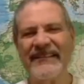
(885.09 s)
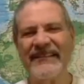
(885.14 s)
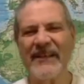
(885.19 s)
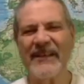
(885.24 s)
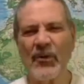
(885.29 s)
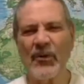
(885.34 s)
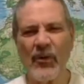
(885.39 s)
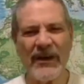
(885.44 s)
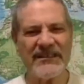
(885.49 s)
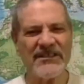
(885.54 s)
The
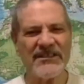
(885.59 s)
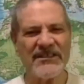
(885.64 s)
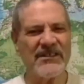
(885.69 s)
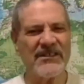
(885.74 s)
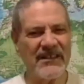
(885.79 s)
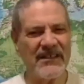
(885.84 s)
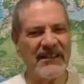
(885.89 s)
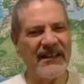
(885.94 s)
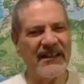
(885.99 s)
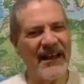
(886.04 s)

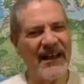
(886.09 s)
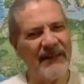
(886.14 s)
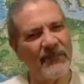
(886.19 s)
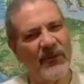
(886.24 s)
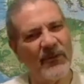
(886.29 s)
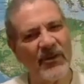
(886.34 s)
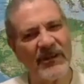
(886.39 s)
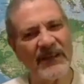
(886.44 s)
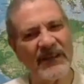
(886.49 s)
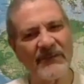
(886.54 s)
question that I'm
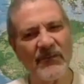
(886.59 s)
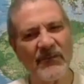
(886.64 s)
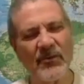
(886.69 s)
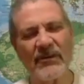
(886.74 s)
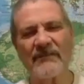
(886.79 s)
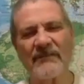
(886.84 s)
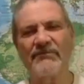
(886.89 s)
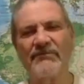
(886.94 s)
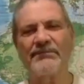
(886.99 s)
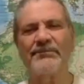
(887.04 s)
looking
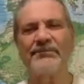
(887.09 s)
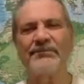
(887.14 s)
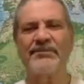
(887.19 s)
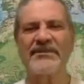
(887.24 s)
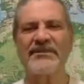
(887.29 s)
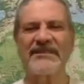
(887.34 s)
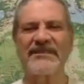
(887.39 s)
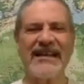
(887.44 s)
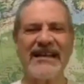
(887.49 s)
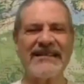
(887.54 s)
more
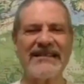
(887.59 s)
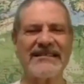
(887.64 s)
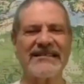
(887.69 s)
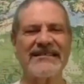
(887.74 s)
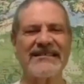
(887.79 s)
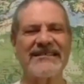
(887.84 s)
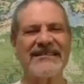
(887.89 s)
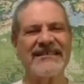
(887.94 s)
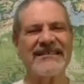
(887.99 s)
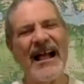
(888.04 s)
precisely
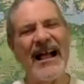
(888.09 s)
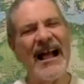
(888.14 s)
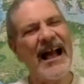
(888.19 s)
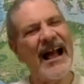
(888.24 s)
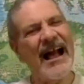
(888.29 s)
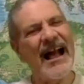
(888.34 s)
is just